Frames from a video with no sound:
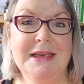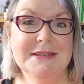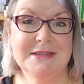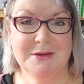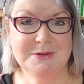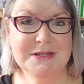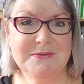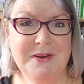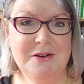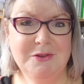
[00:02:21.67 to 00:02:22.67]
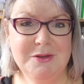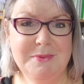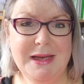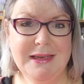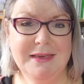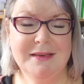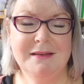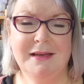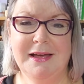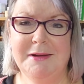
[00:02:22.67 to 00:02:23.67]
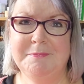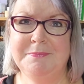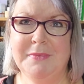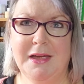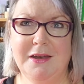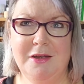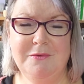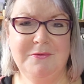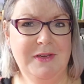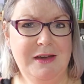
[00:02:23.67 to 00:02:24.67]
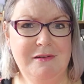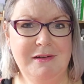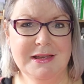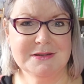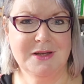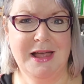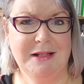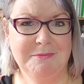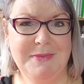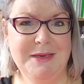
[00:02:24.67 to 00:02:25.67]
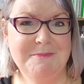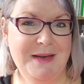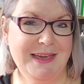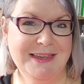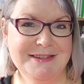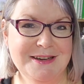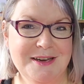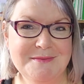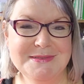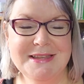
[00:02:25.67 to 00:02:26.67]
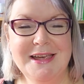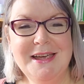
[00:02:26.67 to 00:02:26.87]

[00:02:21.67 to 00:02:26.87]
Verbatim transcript: So does fear hold you back? Um, I know fear has held me back at times.